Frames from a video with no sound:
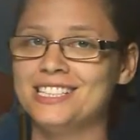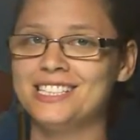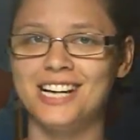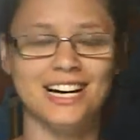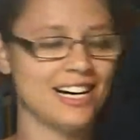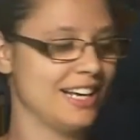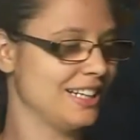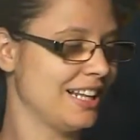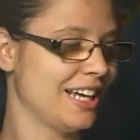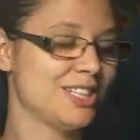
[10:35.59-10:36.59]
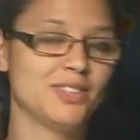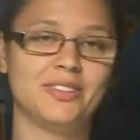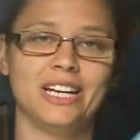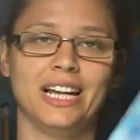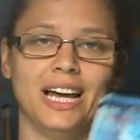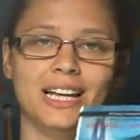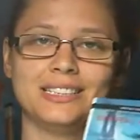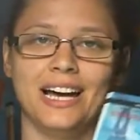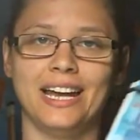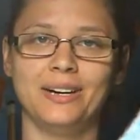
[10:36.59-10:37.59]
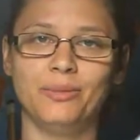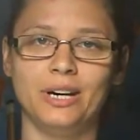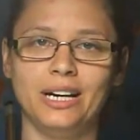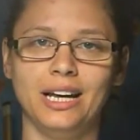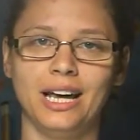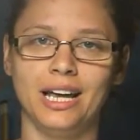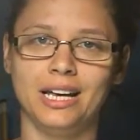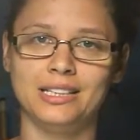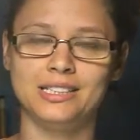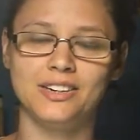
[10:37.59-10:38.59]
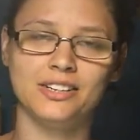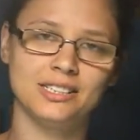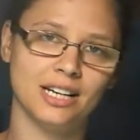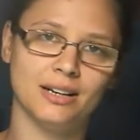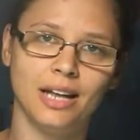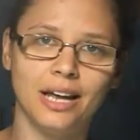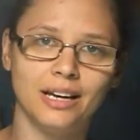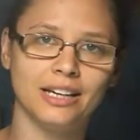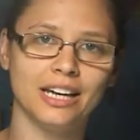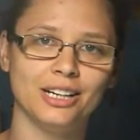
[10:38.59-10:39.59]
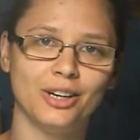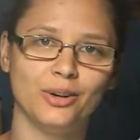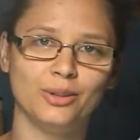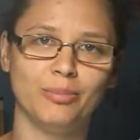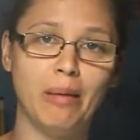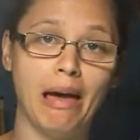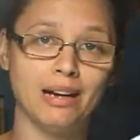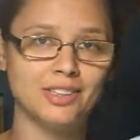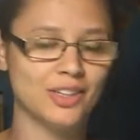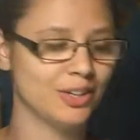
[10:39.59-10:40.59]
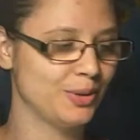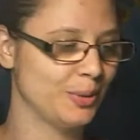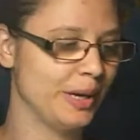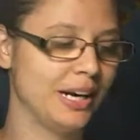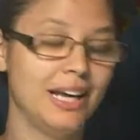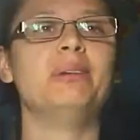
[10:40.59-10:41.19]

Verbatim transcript: starting like to read like Titan one uh, series and like again go marathon to it.